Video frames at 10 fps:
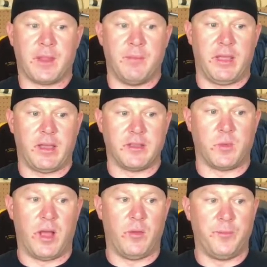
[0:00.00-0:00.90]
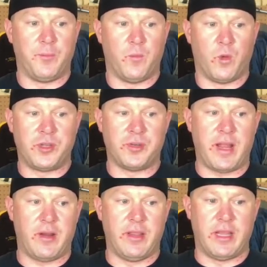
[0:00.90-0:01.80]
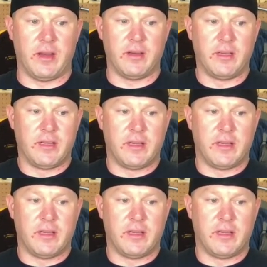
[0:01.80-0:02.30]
because, well, once you're down in there,